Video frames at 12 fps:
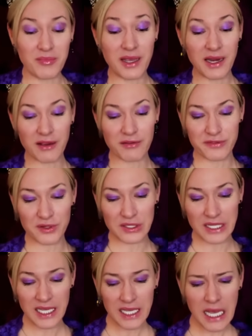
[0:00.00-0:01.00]

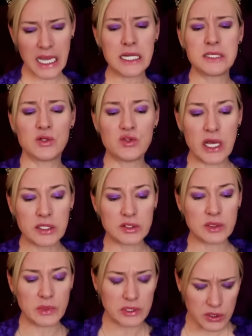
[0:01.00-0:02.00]
meaningful and is a
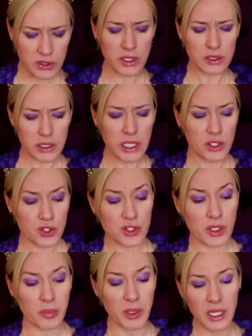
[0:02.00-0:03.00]
testament to their
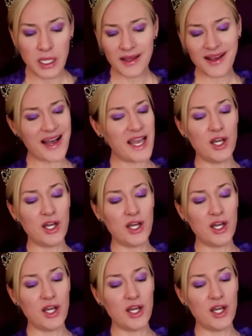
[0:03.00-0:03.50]
leadership. I